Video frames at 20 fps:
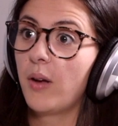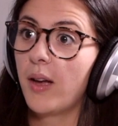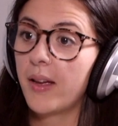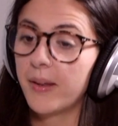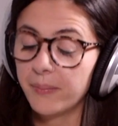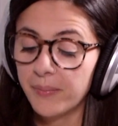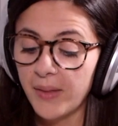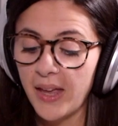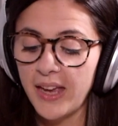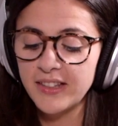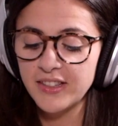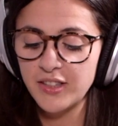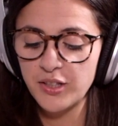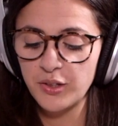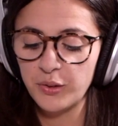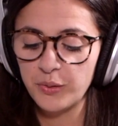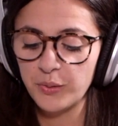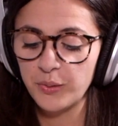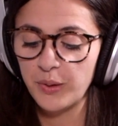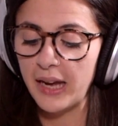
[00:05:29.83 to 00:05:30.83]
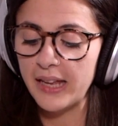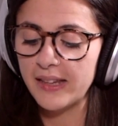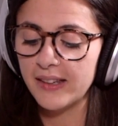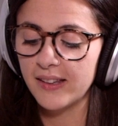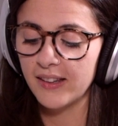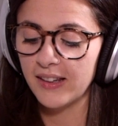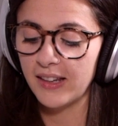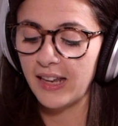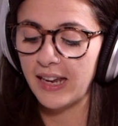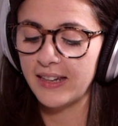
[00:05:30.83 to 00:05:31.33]
Okay. And so,
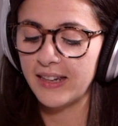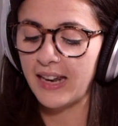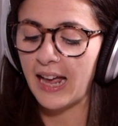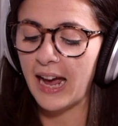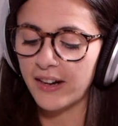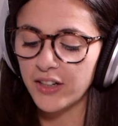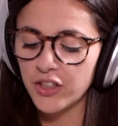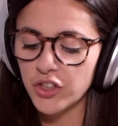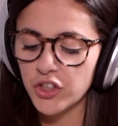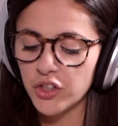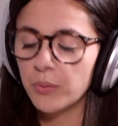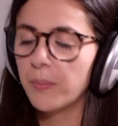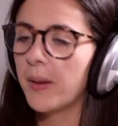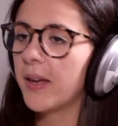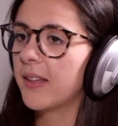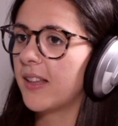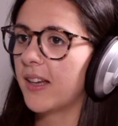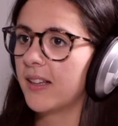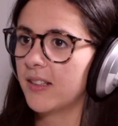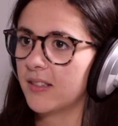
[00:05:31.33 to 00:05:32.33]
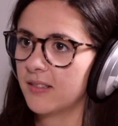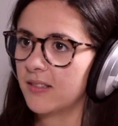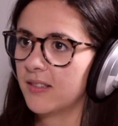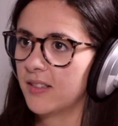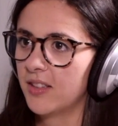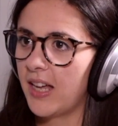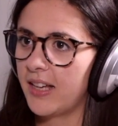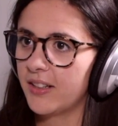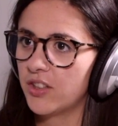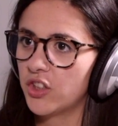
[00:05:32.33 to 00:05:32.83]
and how did you make that
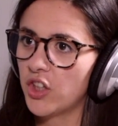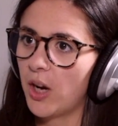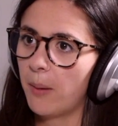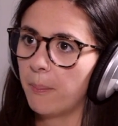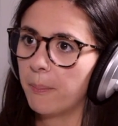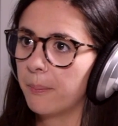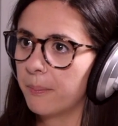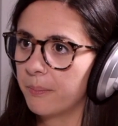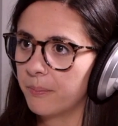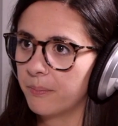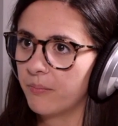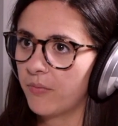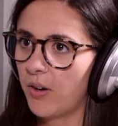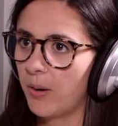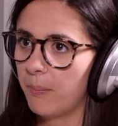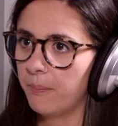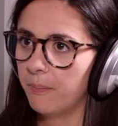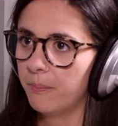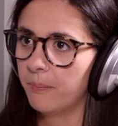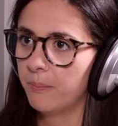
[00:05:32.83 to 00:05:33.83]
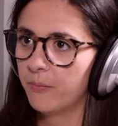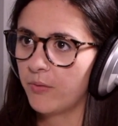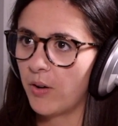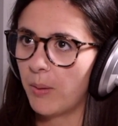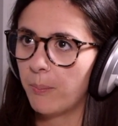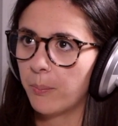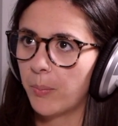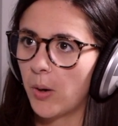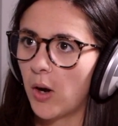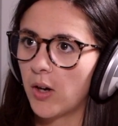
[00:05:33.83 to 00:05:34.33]
jump from
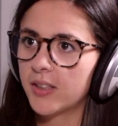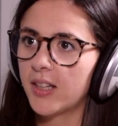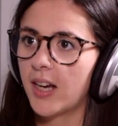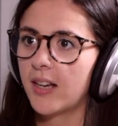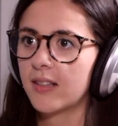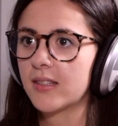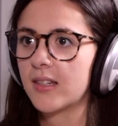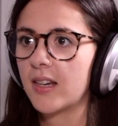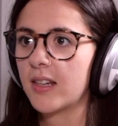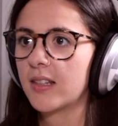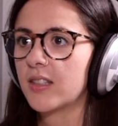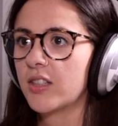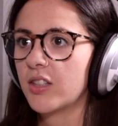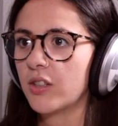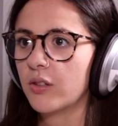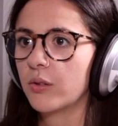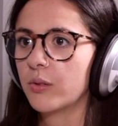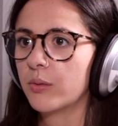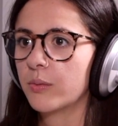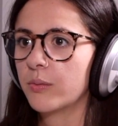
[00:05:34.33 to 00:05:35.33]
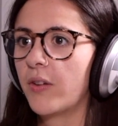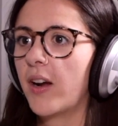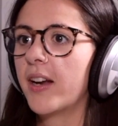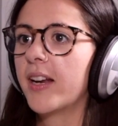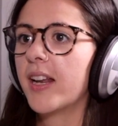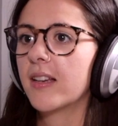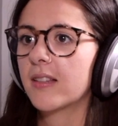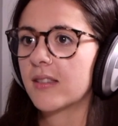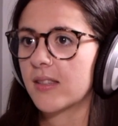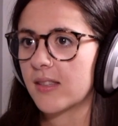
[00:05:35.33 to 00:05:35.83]
broadcasting to
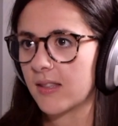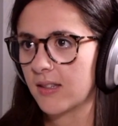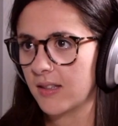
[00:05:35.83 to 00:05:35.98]
finance?